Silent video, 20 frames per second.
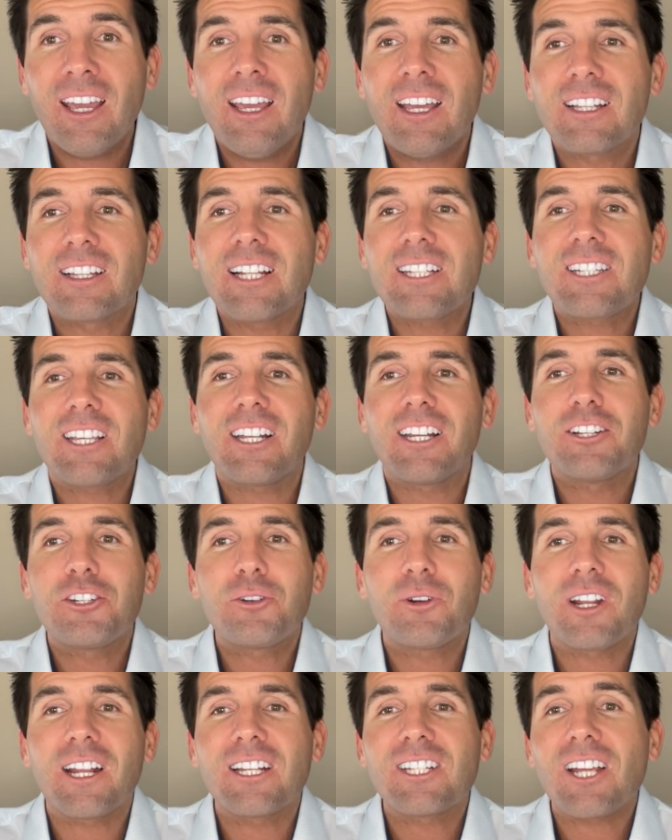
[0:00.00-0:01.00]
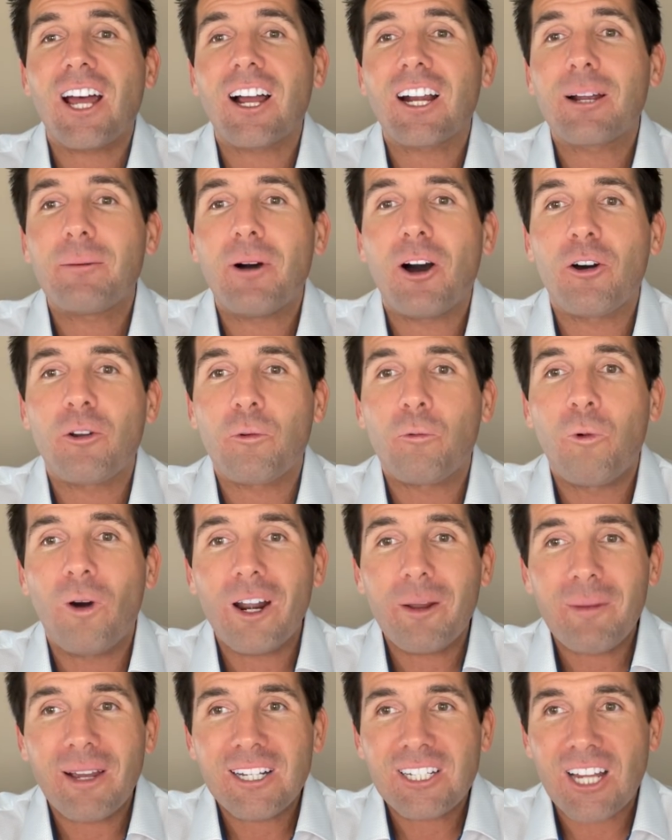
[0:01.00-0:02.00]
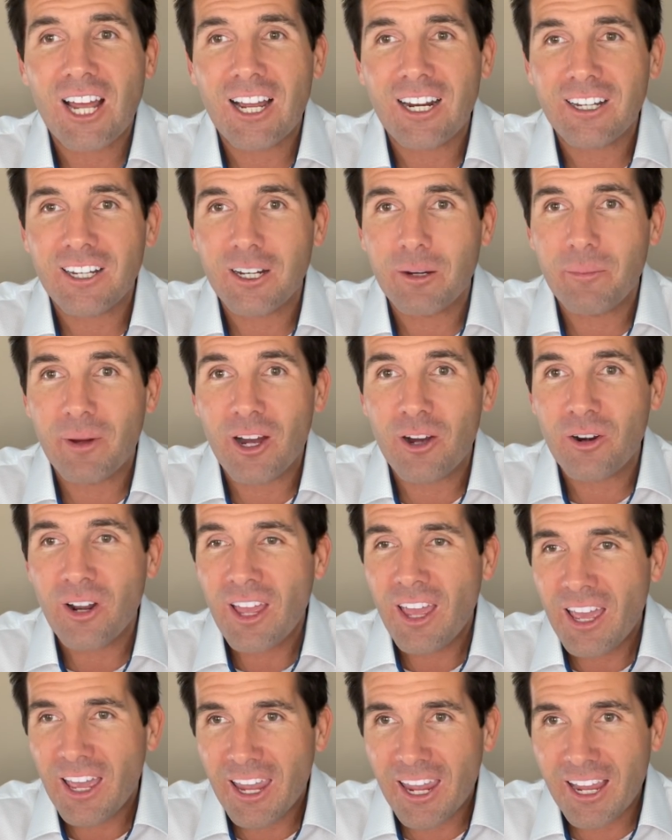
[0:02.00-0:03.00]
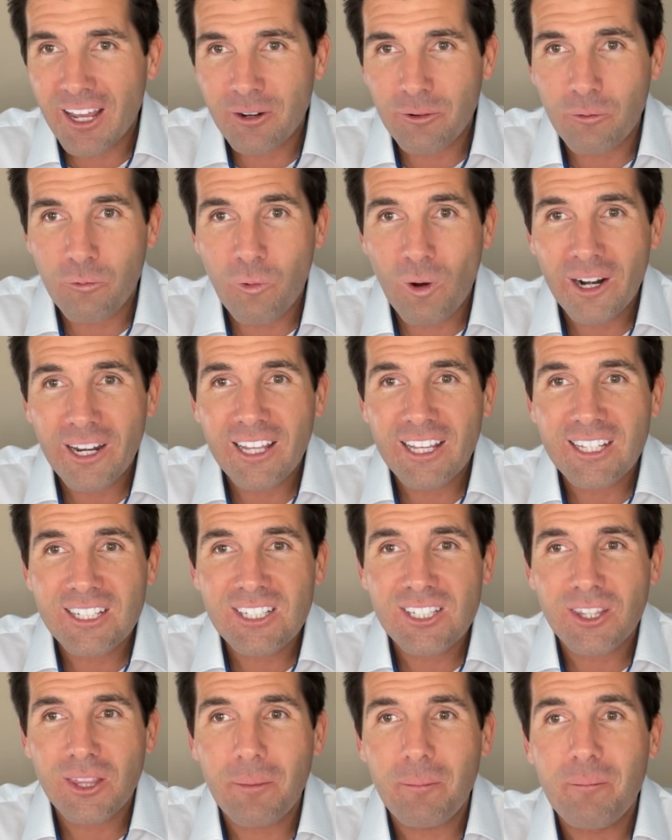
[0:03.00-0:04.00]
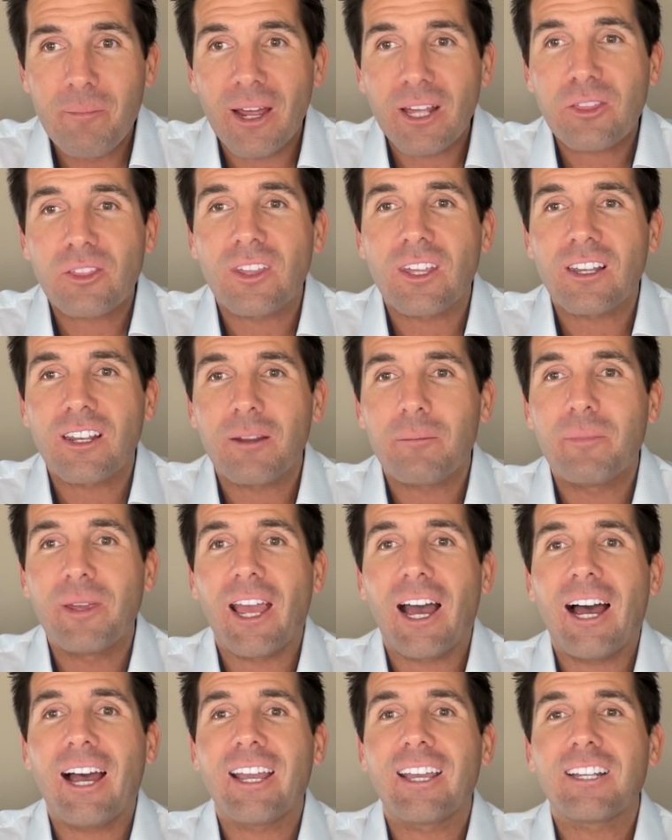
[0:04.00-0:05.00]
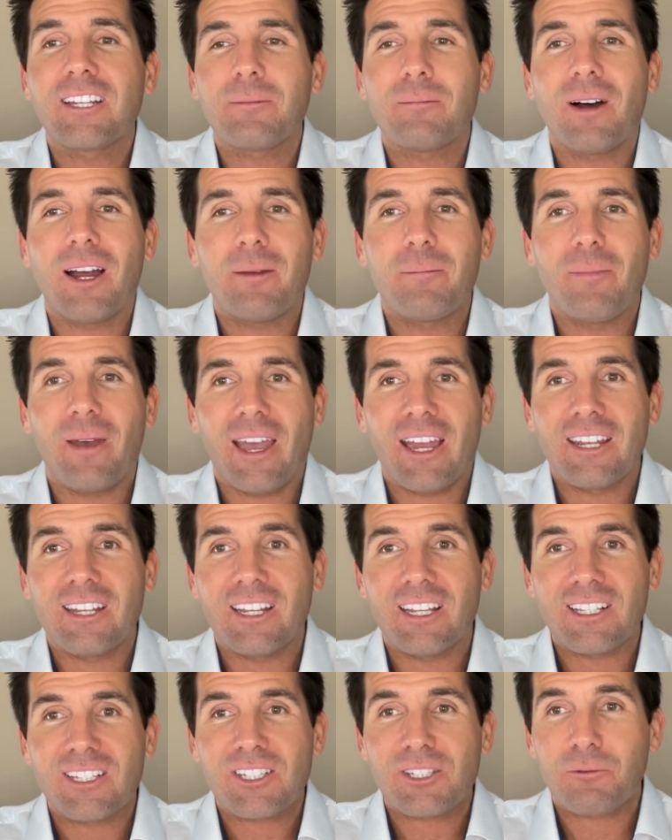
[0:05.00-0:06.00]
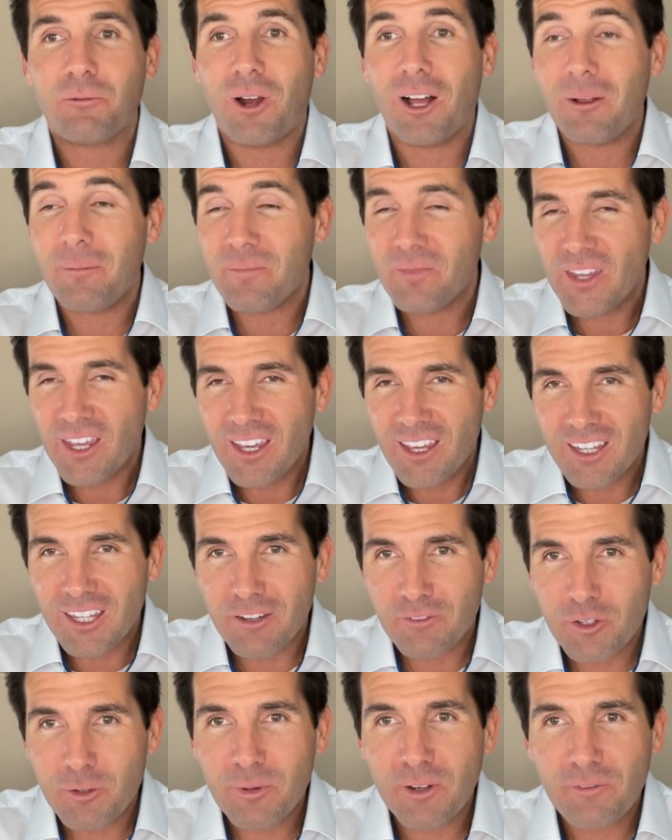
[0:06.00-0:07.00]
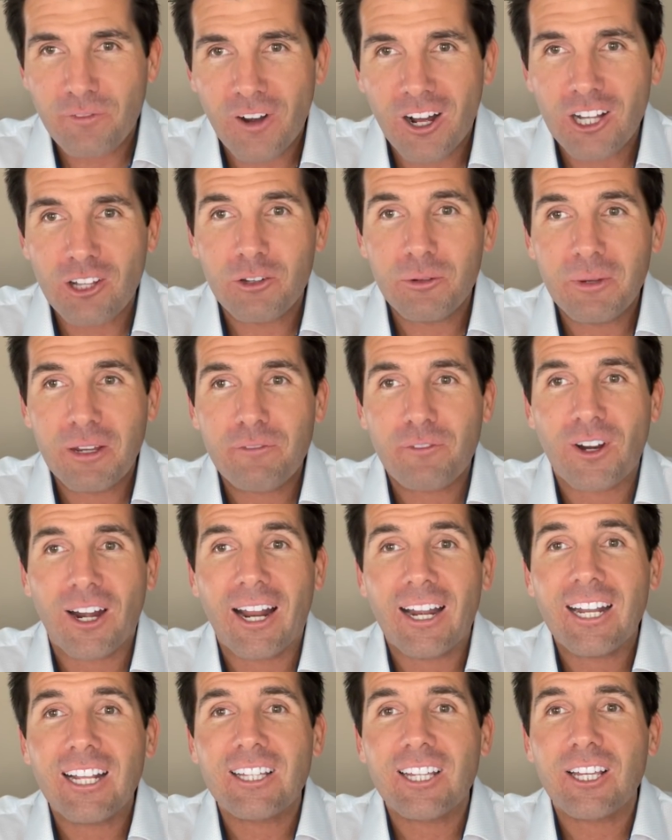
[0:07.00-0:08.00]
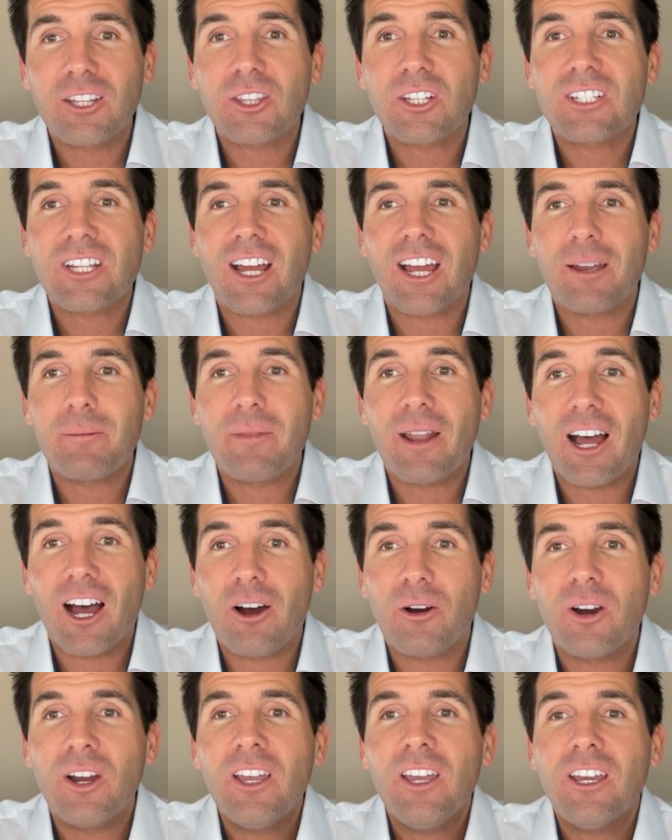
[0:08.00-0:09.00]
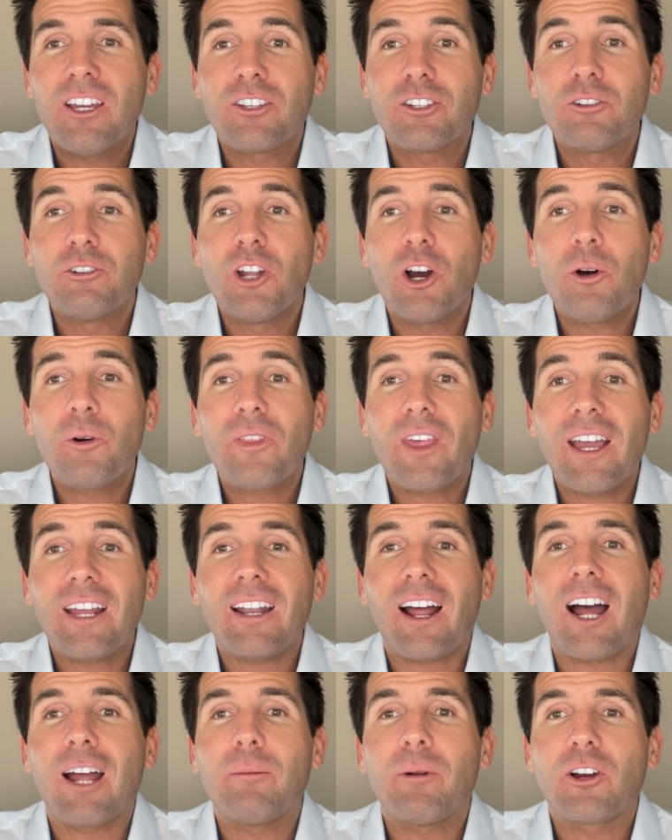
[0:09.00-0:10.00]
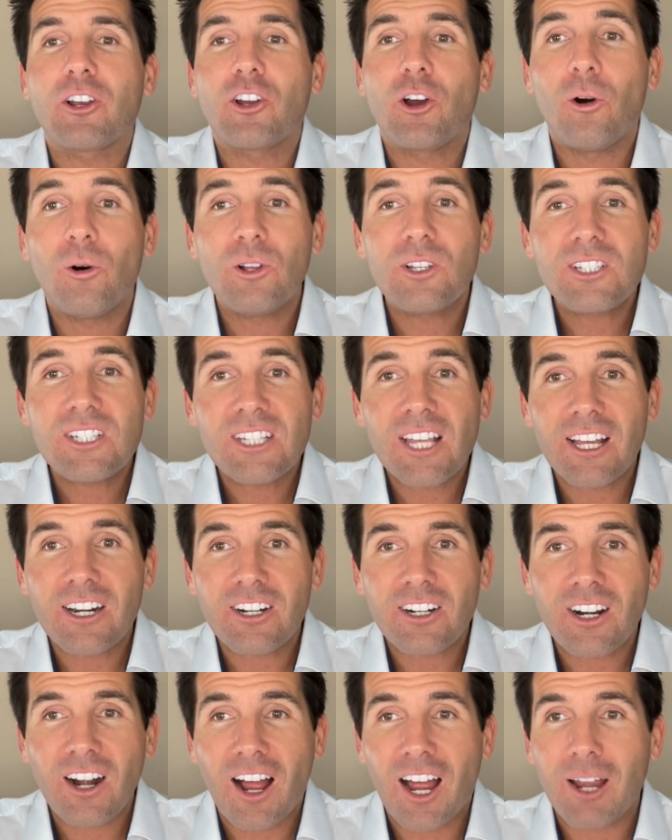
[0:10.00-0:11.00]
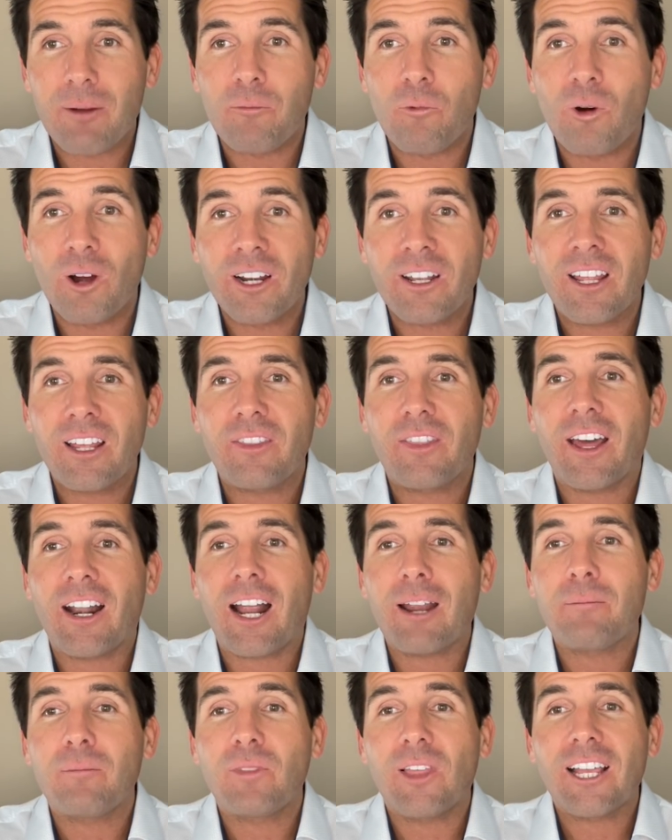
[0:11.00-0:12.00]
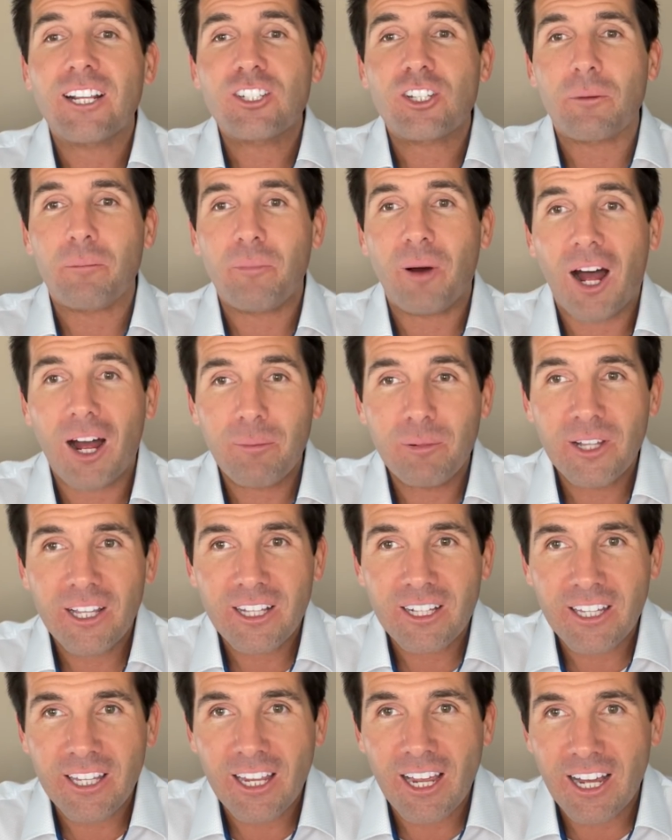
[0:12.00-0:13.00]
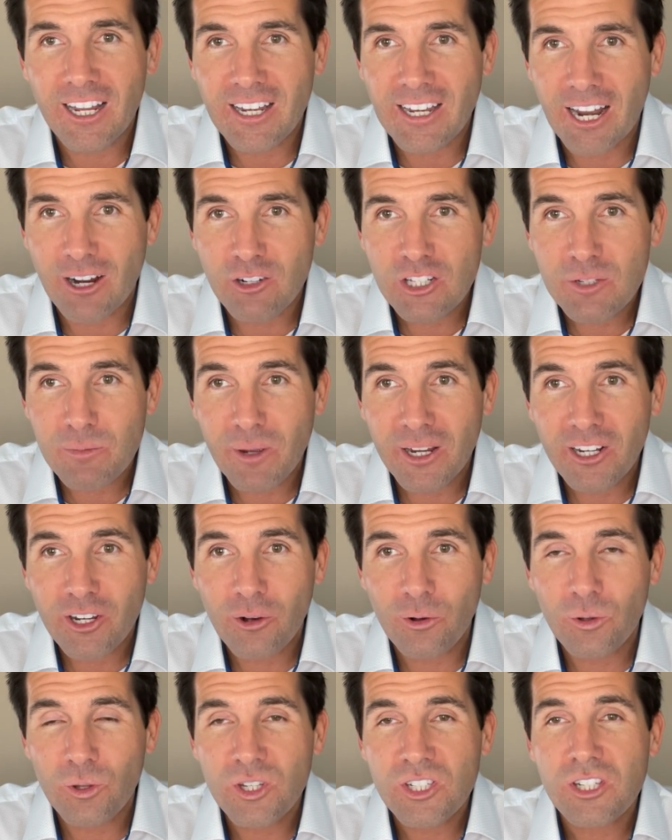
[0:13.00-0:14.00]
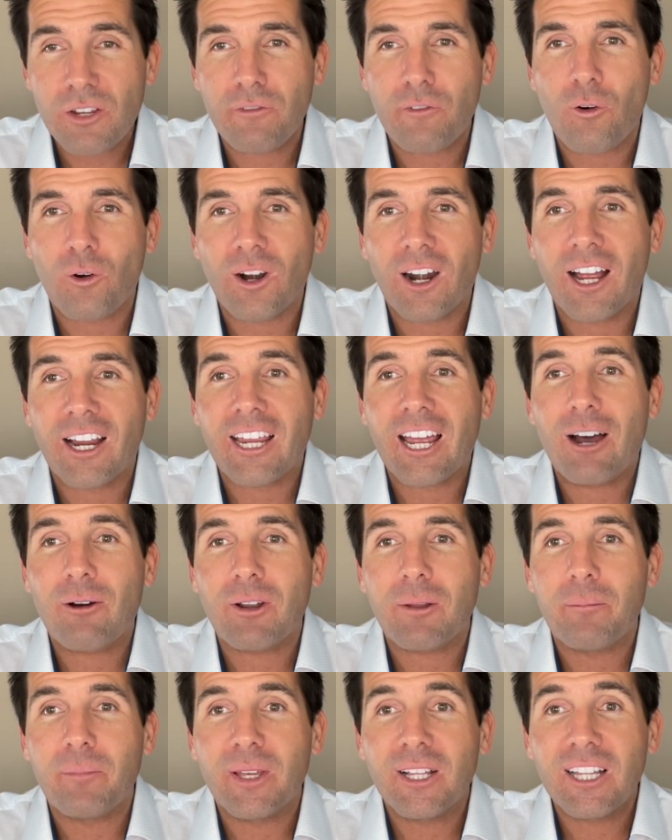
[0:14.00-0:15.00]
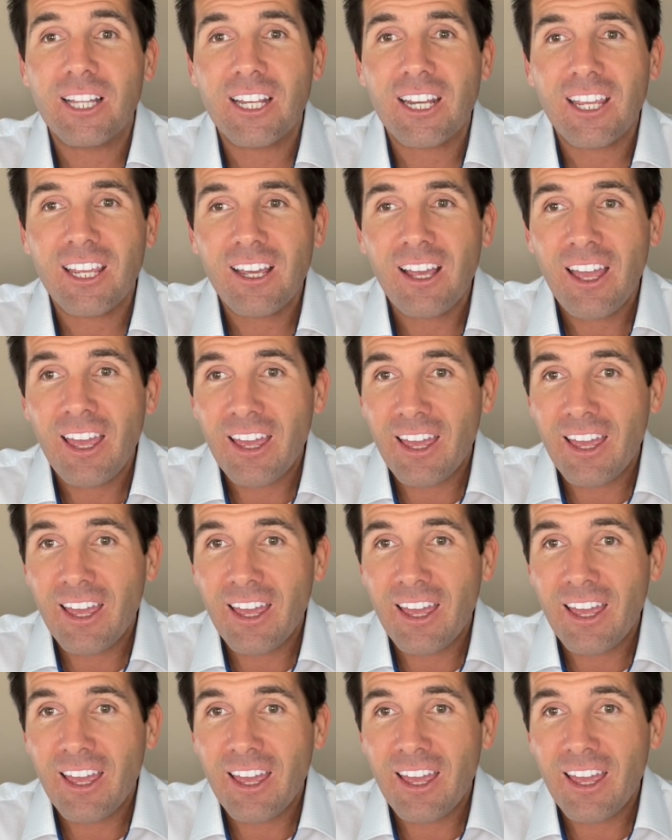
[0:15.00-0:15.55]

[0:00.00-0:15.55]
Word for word: Let's get into it and talk about what am I talking about and what is the method behind my madness? Well, if you've been following me for any length of time now, you know that I'm a goal setter. I'm one that I like to publicly announce my goals for accountability.